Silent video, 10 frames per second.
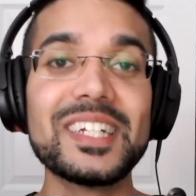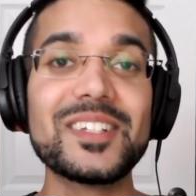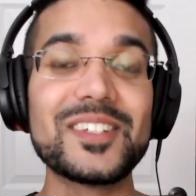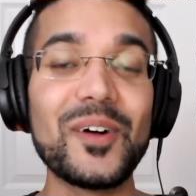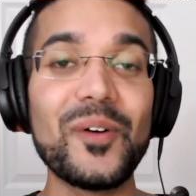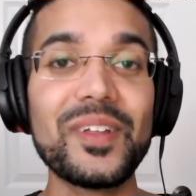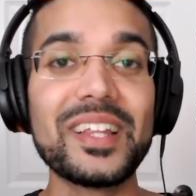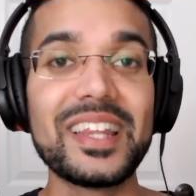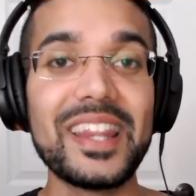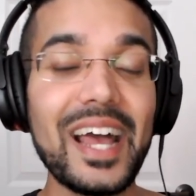So
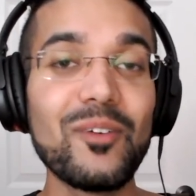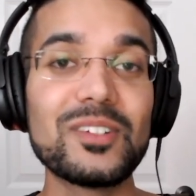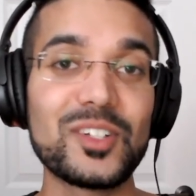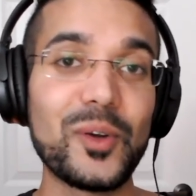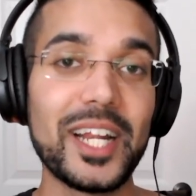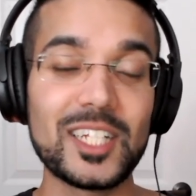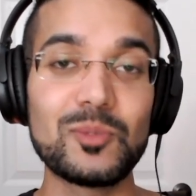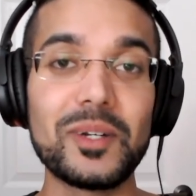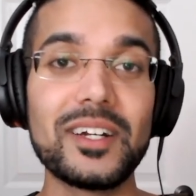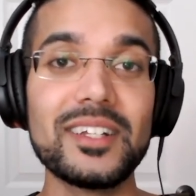that was a great
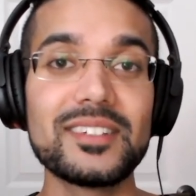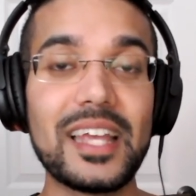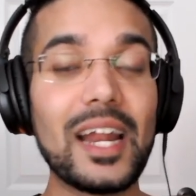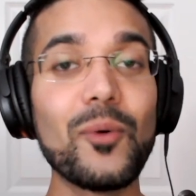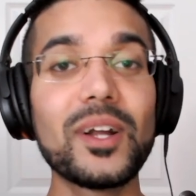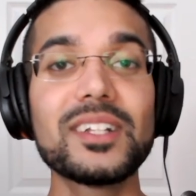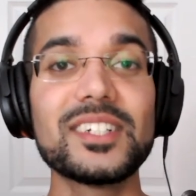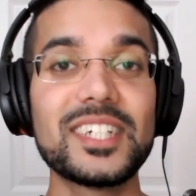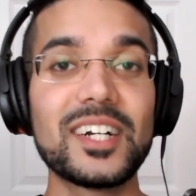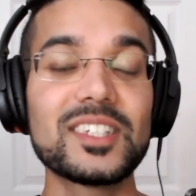experience, and I wanted to
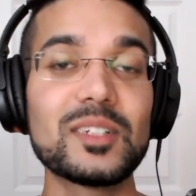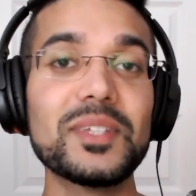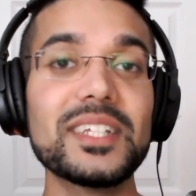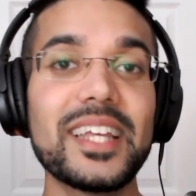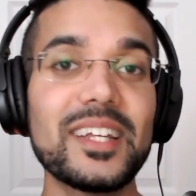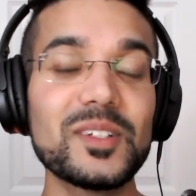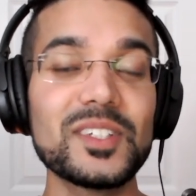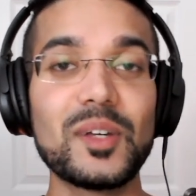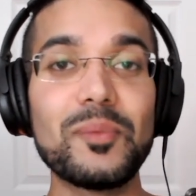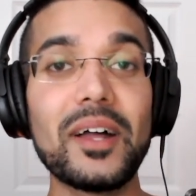share some
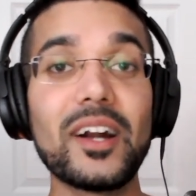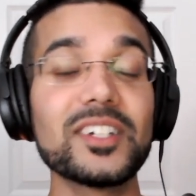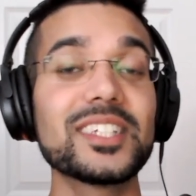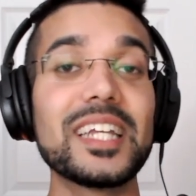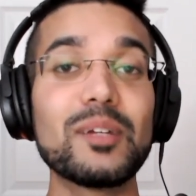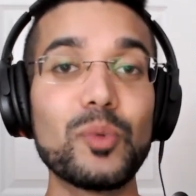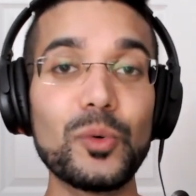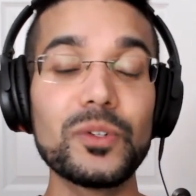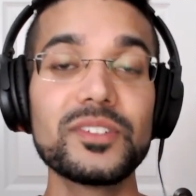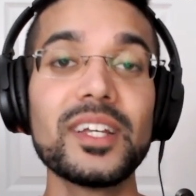details about our stake
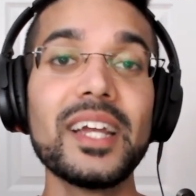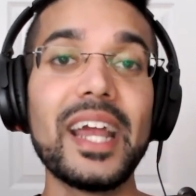pools